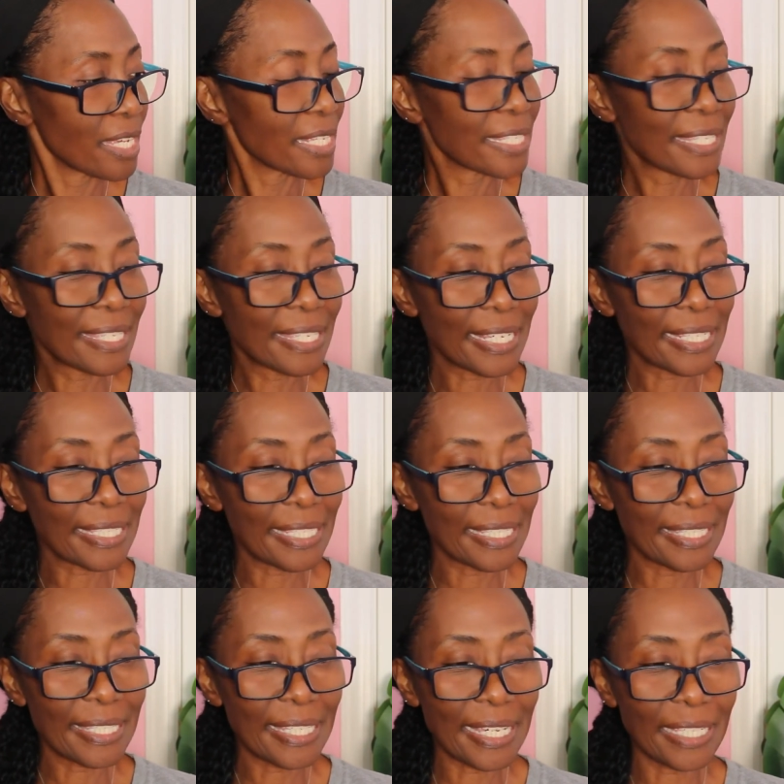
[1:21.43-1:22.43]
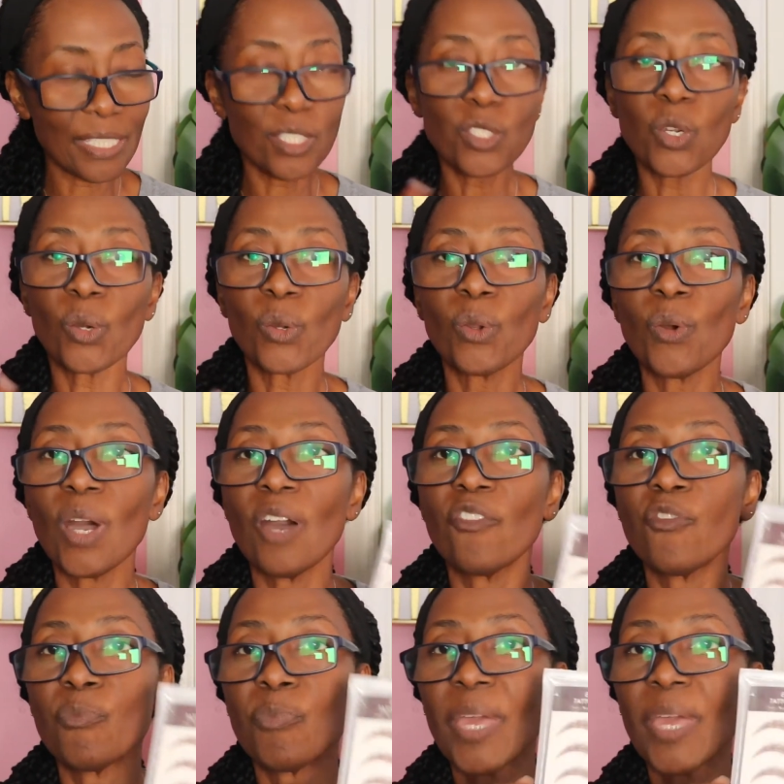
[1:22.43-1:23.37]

66 total of